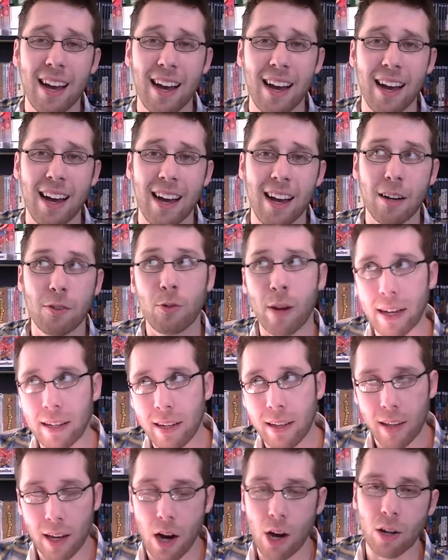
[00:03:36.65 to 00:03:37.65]

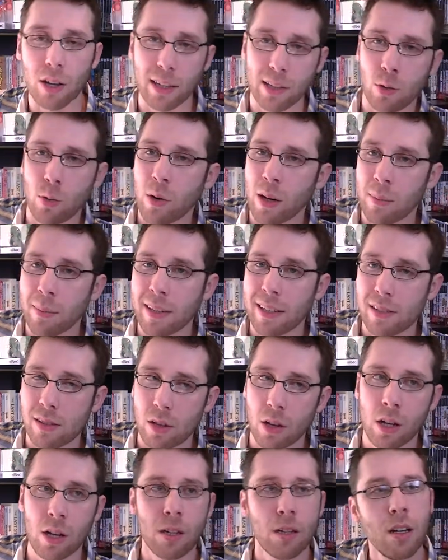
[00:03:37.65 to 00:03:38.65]
Granted, they are like 20 minutes
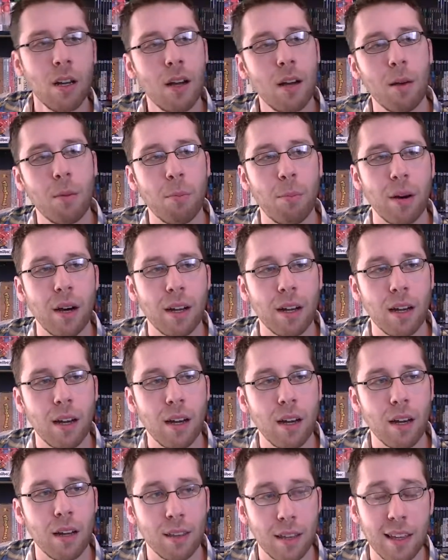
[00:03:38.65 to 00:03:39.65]
long, but
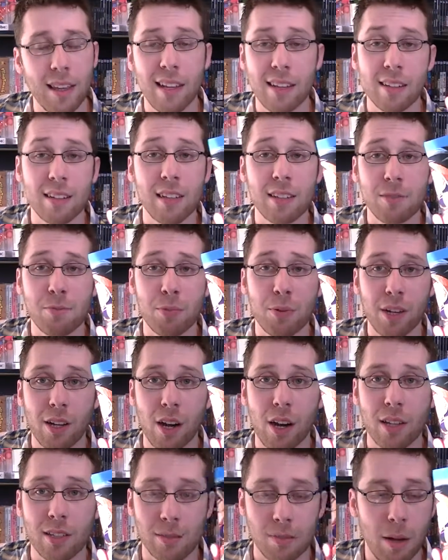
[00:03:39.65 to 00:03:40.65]
that's pretty
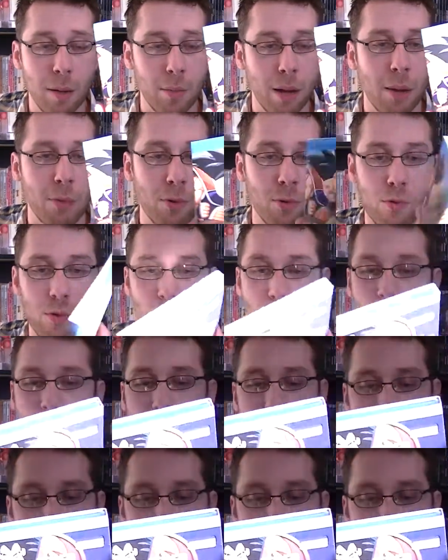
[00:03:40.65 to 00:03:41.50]
awesome. I'm quite